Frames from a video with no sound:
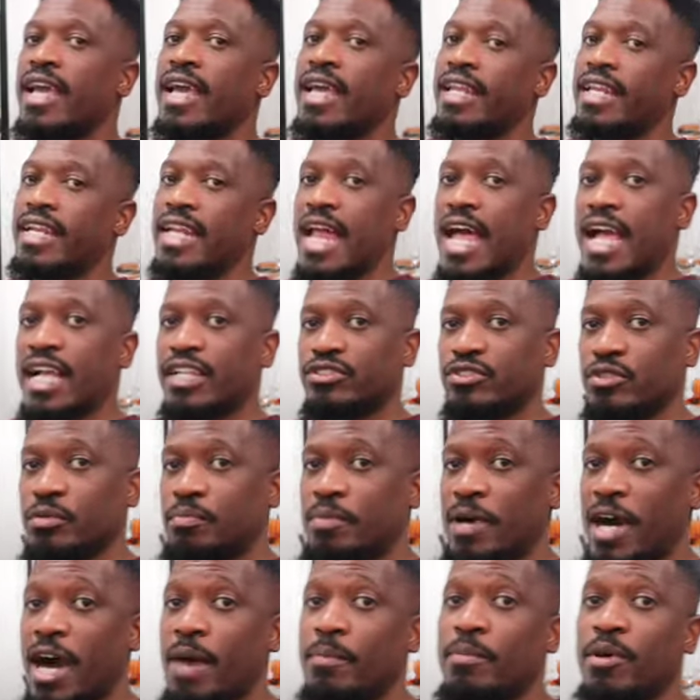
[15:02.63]
and it'll actually
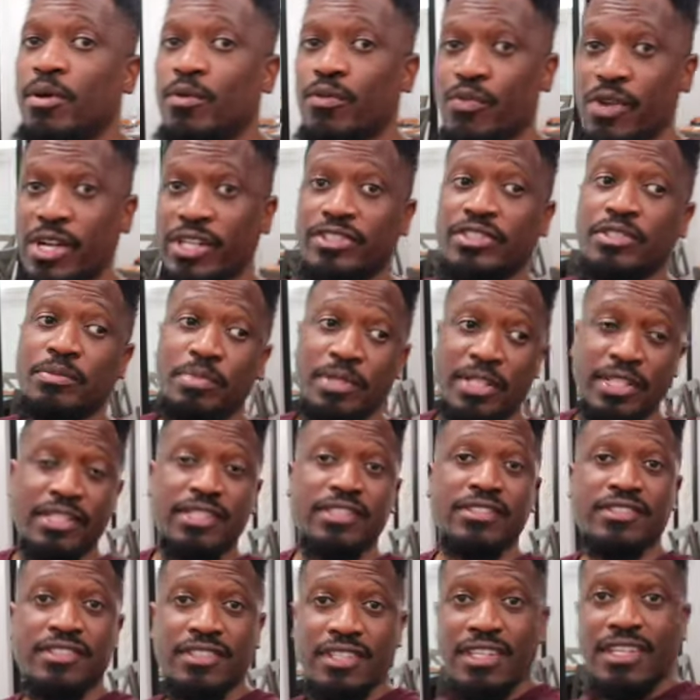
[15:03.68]
pop up
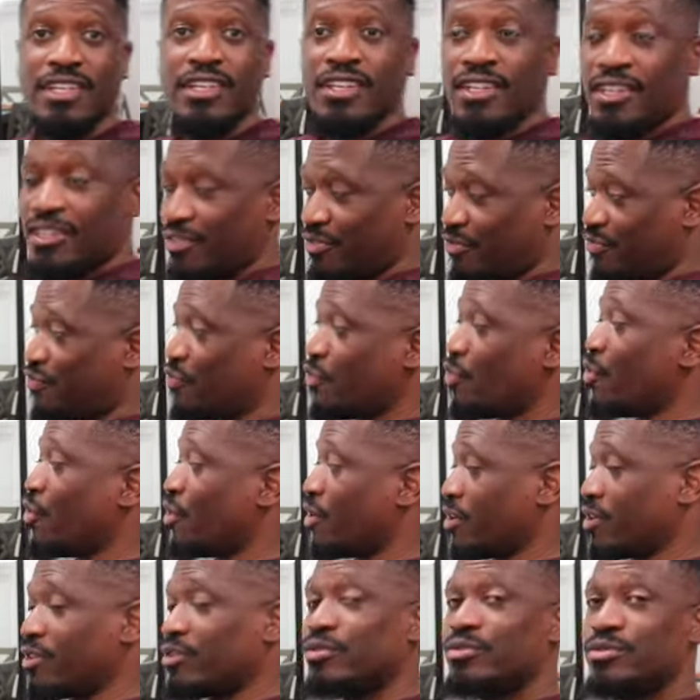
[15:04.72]
recipes
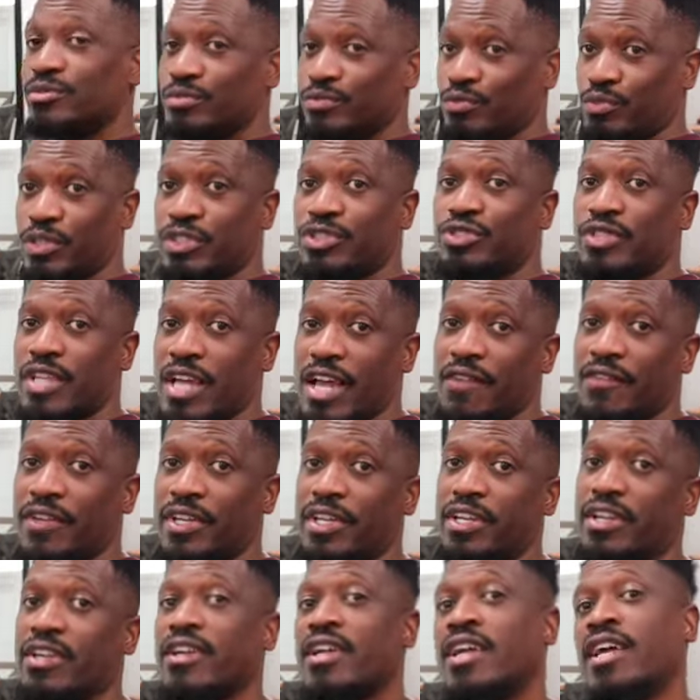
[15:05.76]
for what you have in
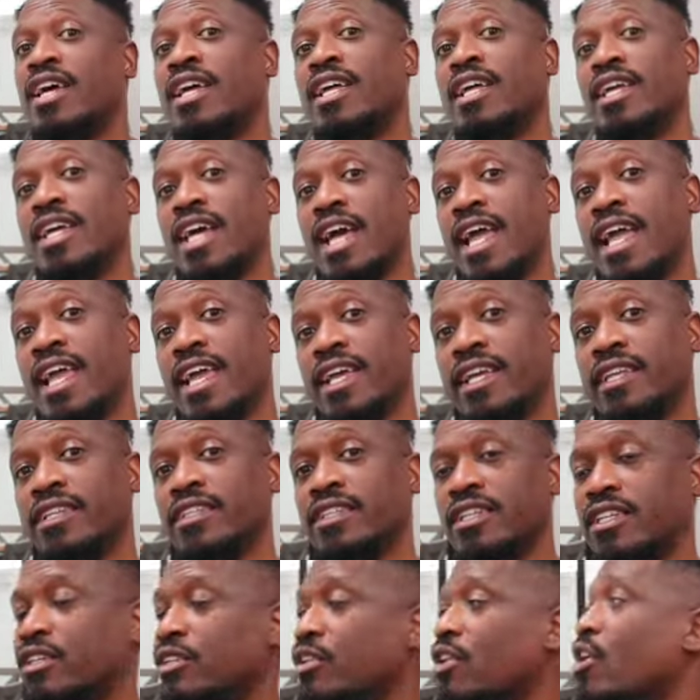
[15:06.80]
there, and
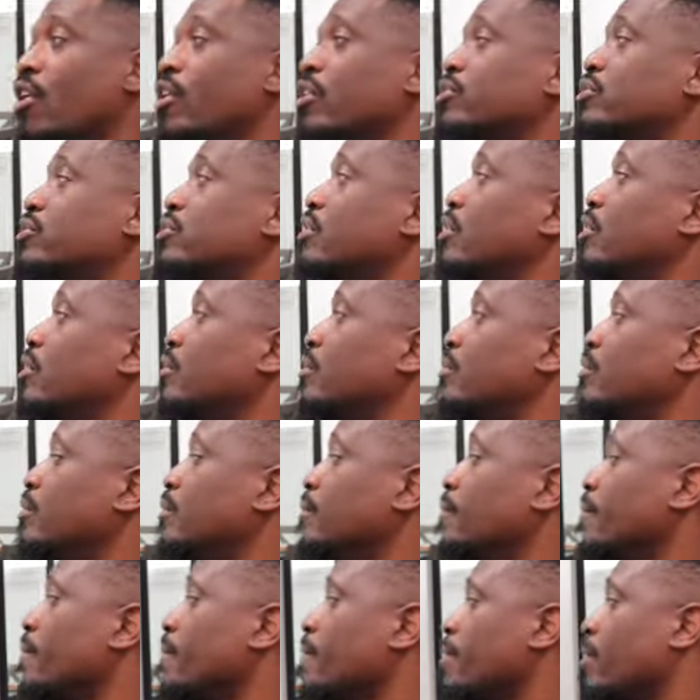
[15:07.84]
it'll also
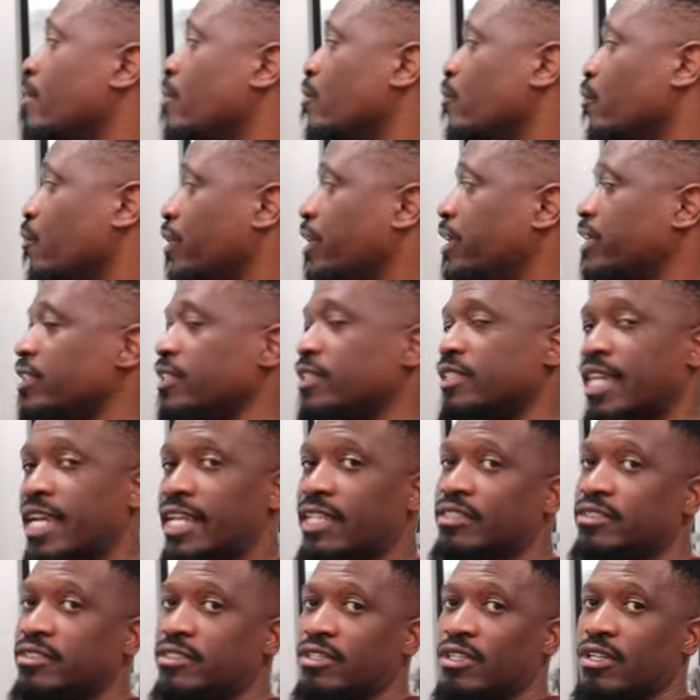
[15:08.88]
read the
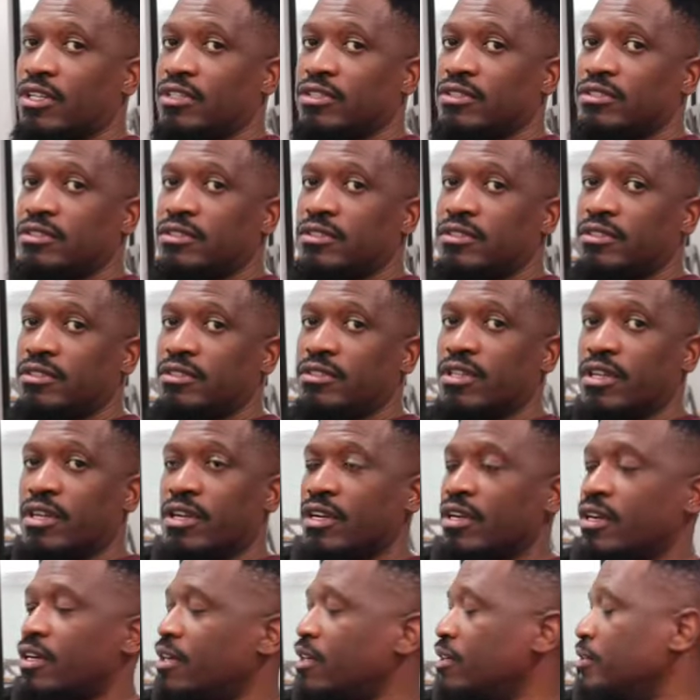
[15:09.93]
dates on
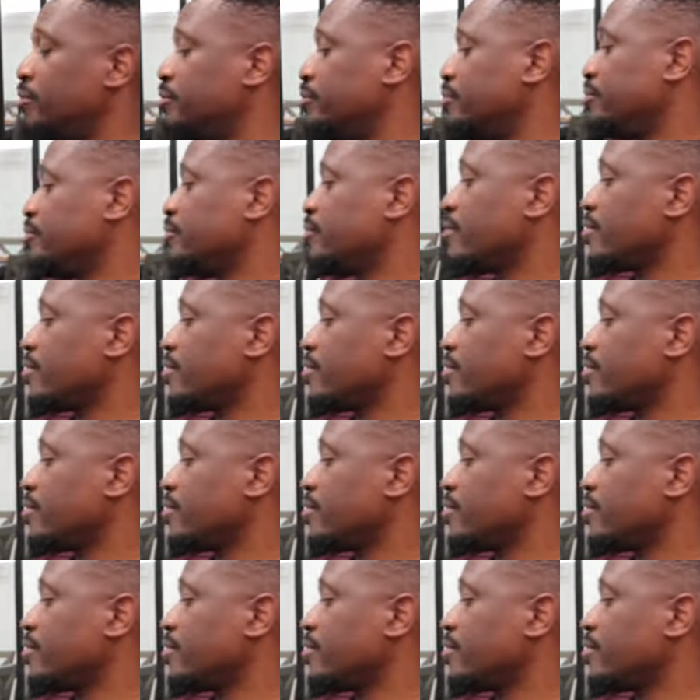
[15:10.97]
your